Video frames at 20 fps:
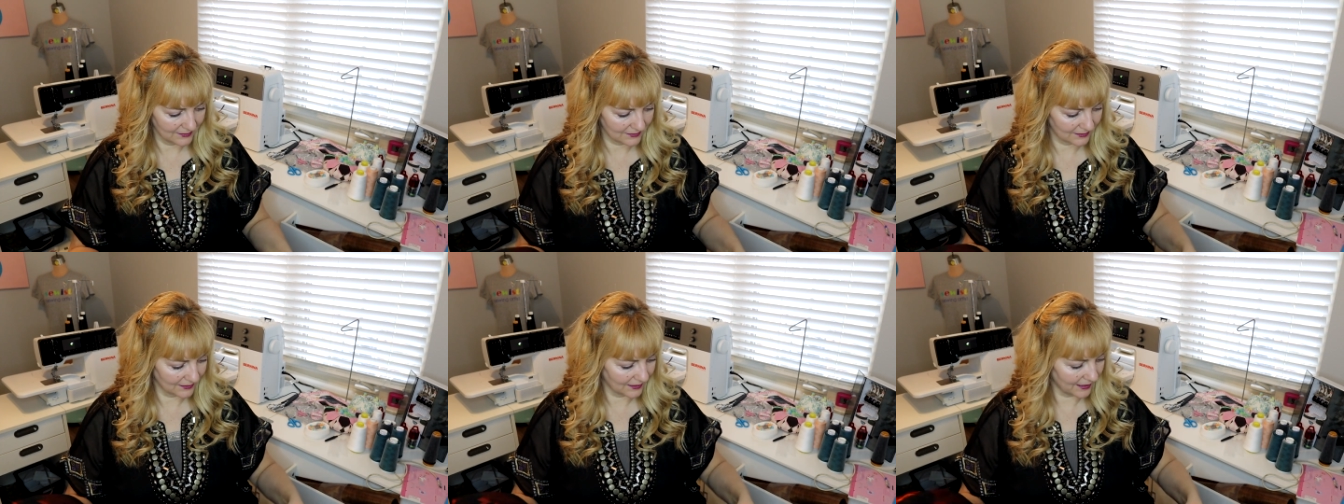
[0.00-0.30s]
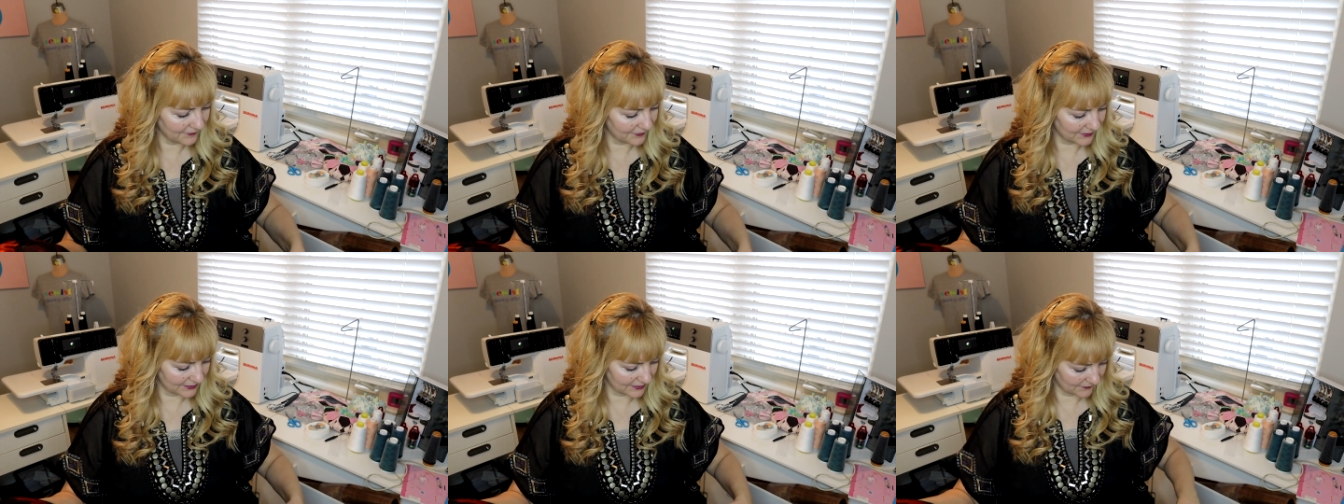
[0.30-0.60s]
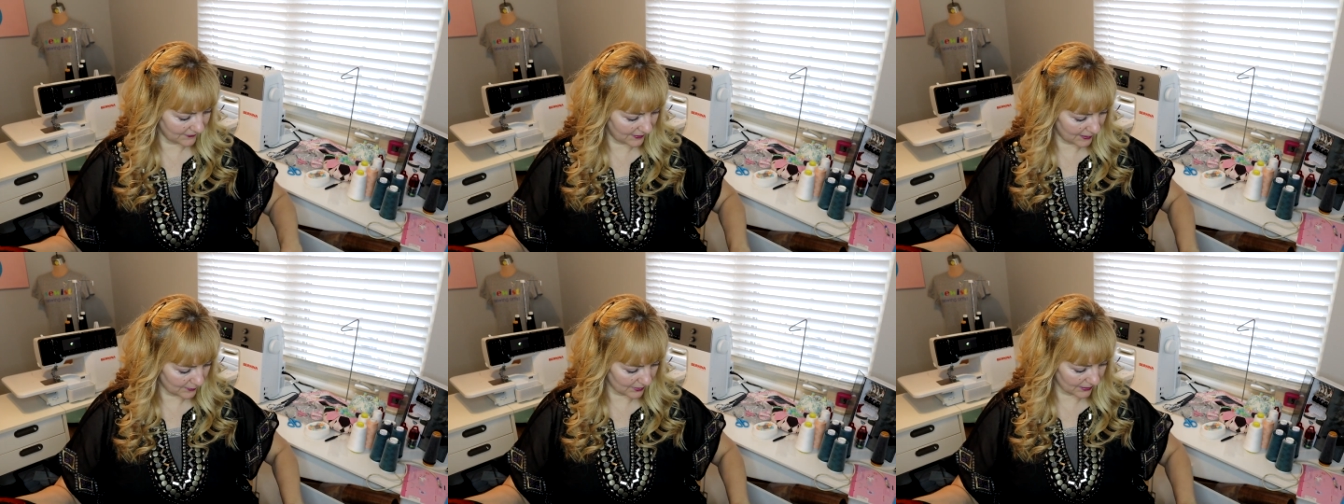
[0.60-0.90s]
So I love
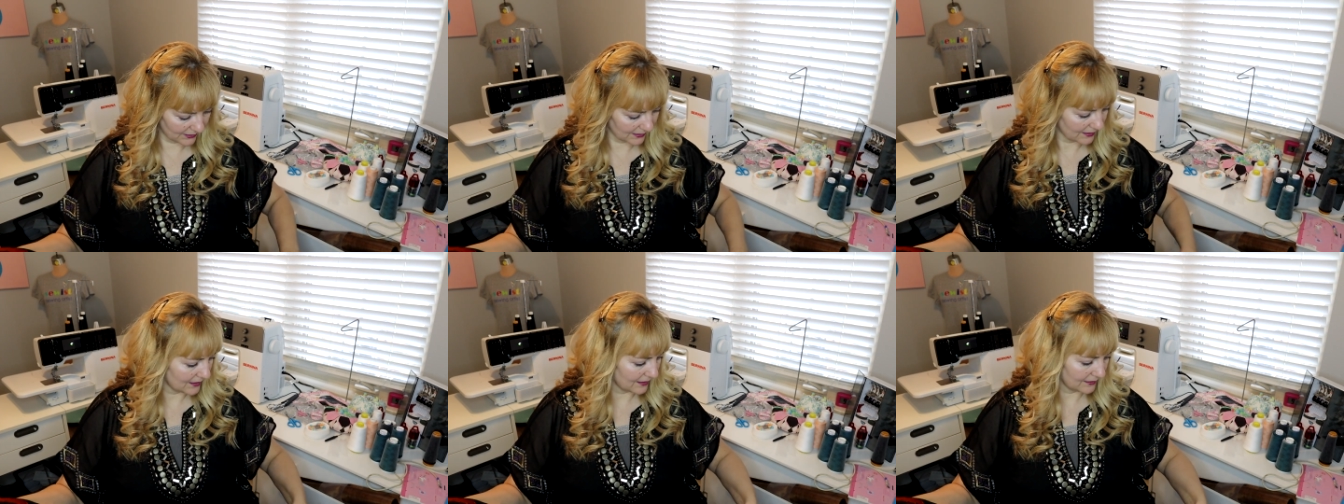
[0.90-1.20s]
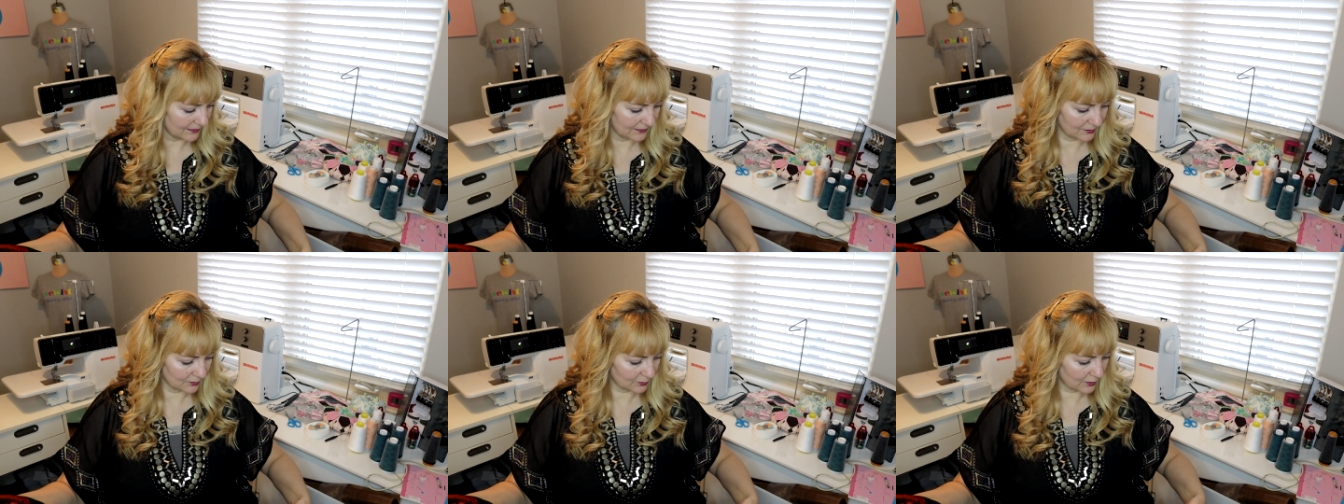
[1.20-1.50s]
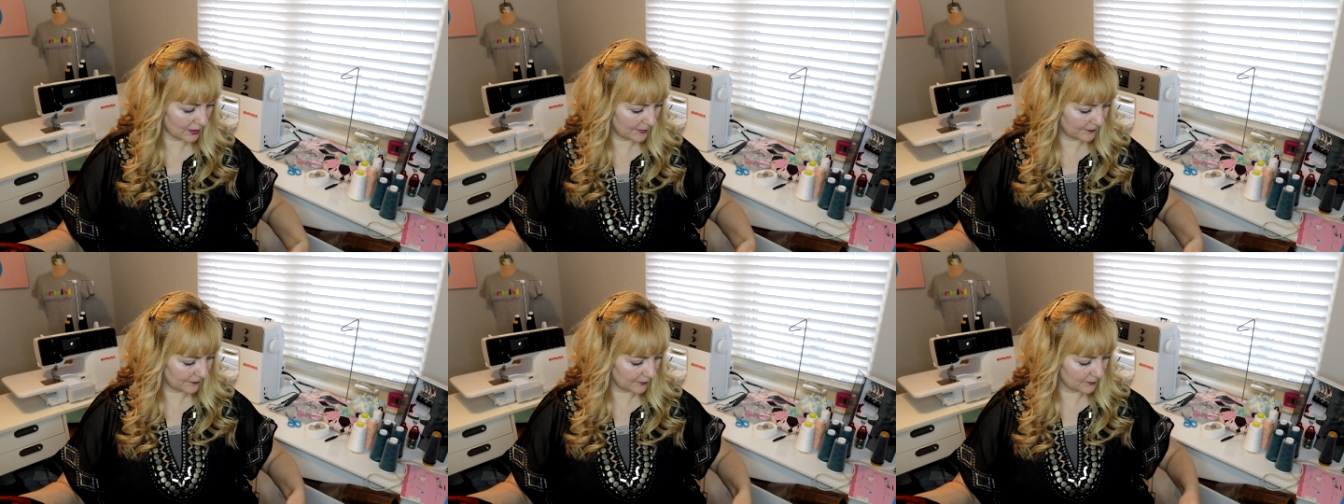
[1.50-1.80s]
this fabric
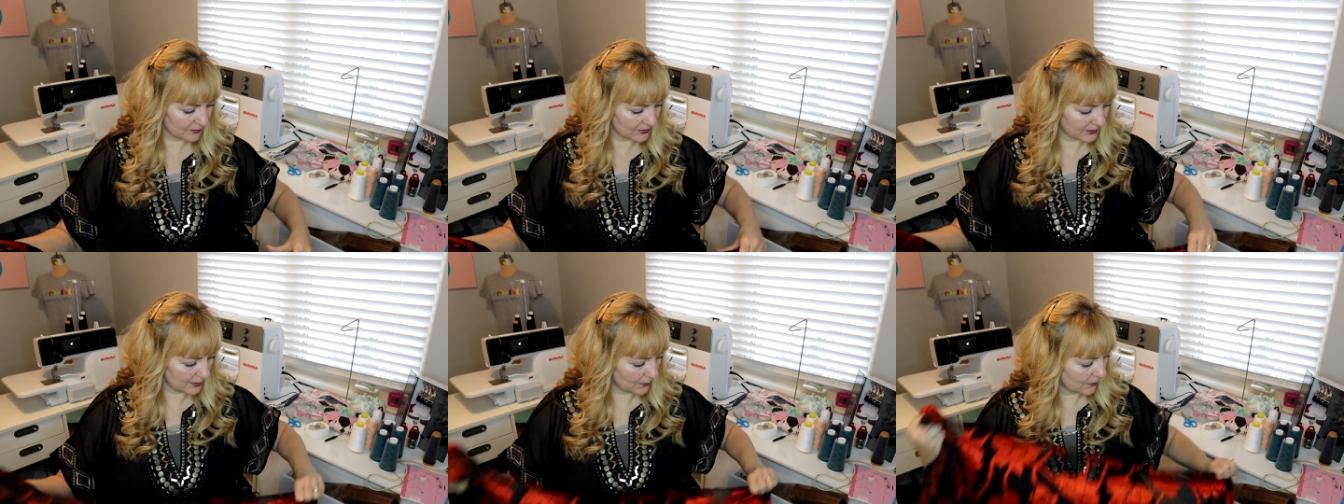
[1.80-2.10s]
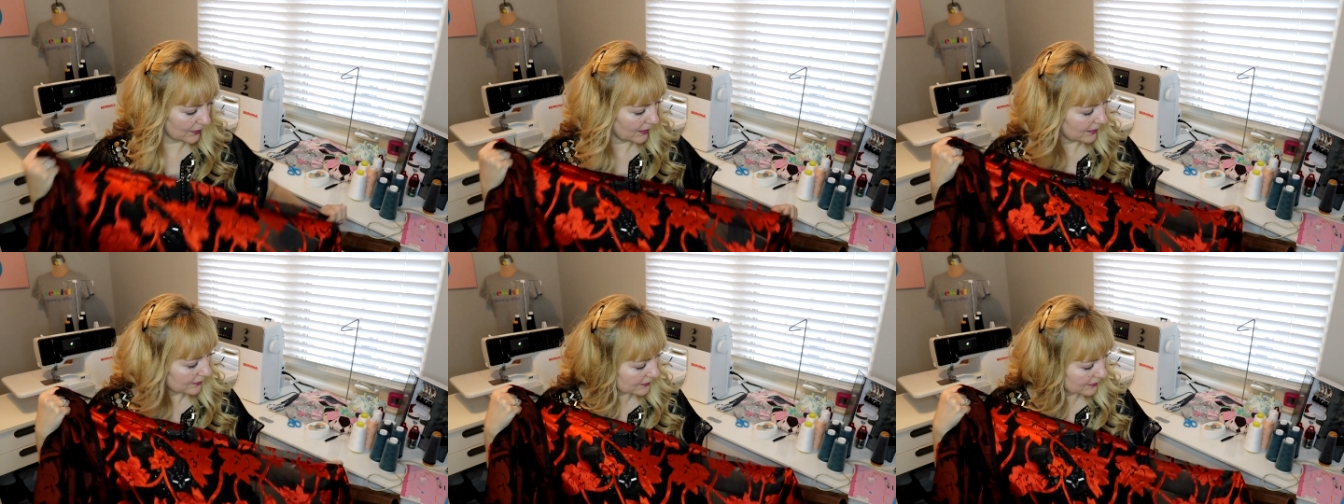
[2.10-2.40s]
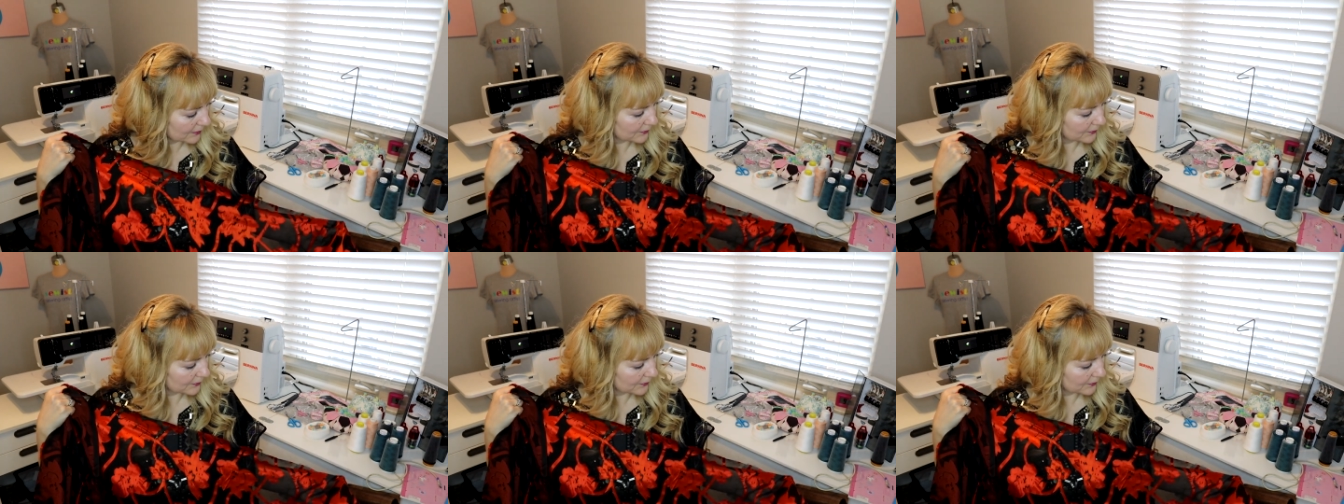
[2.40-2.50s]
scrap from somewhere.